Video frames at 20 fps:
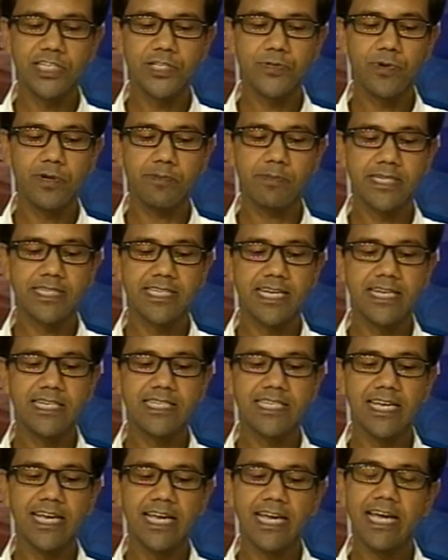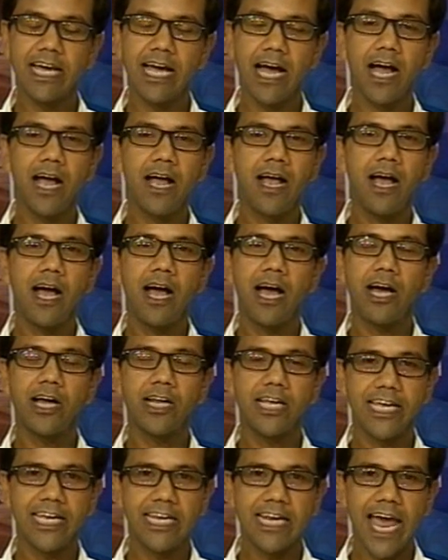will be dealt
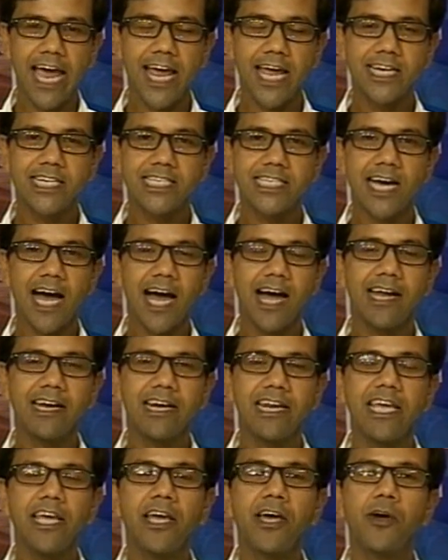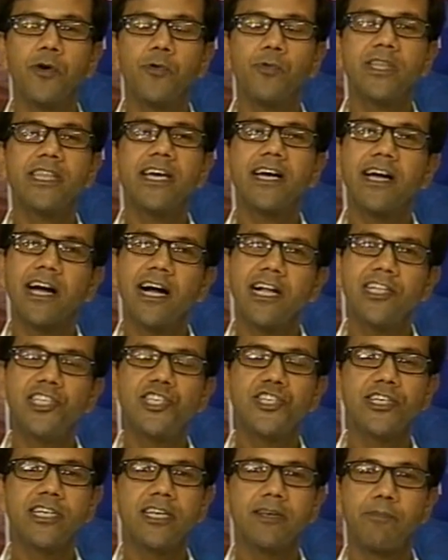entirely with the
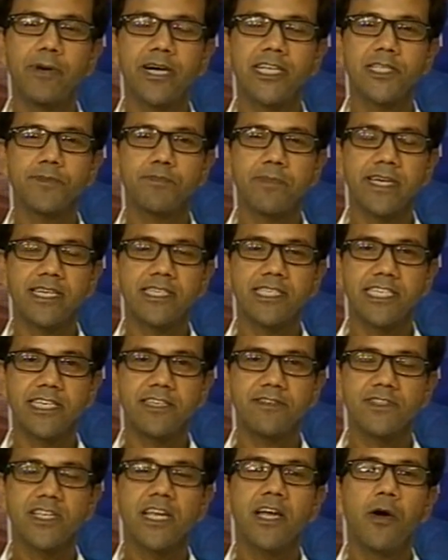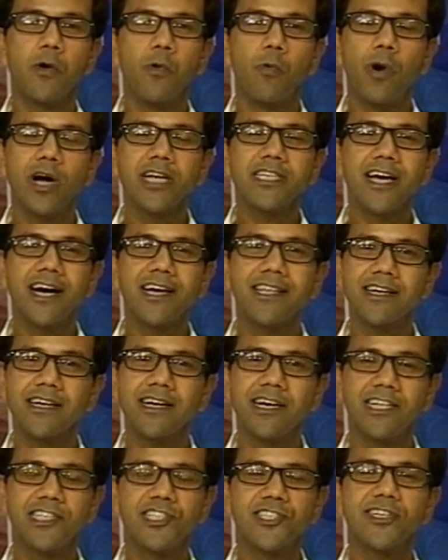cultural perspectives. What are the
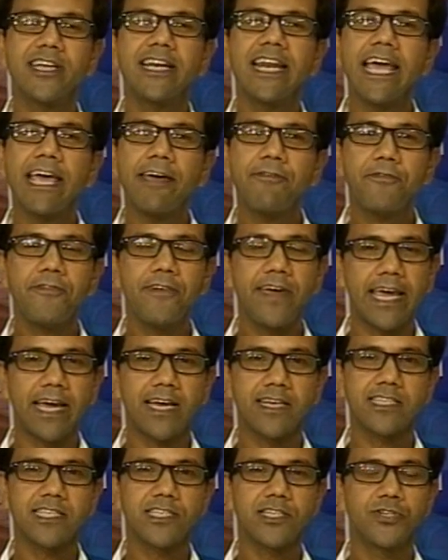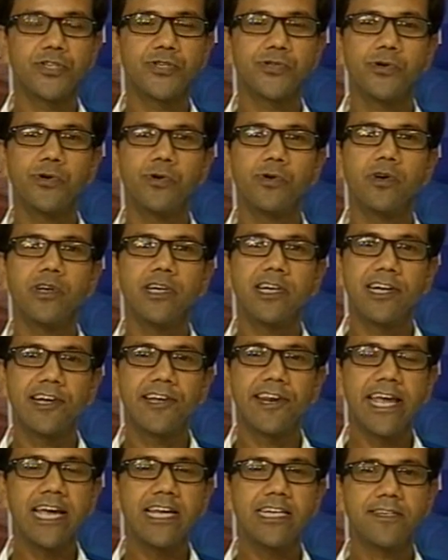cultural effects to
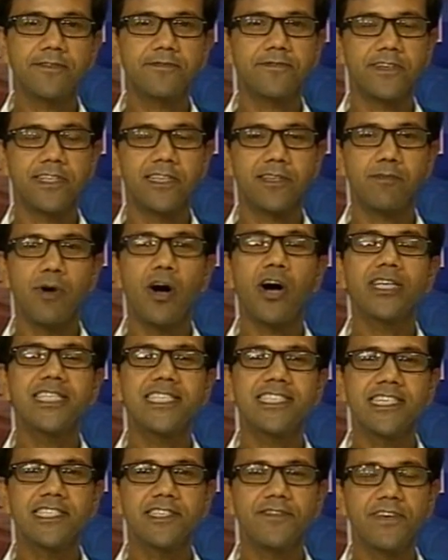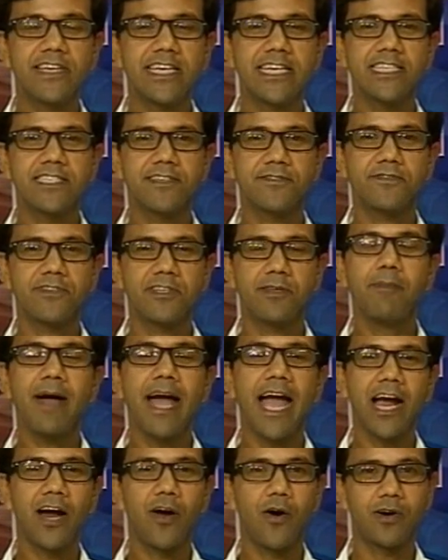grade a film or certificate a film
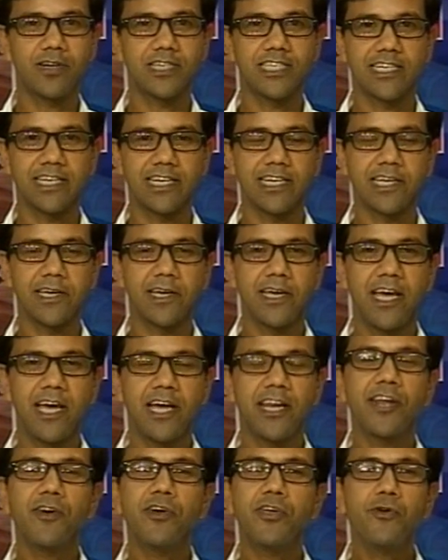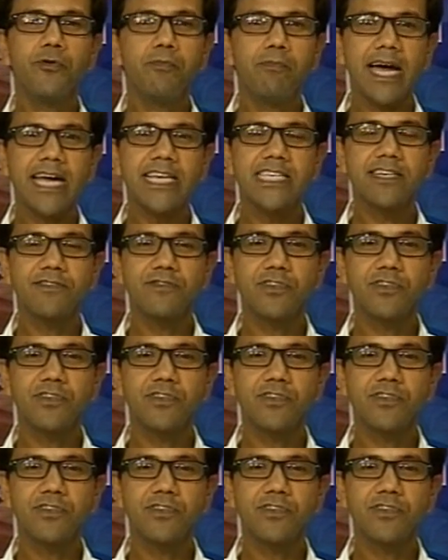accordingly? Now, you might have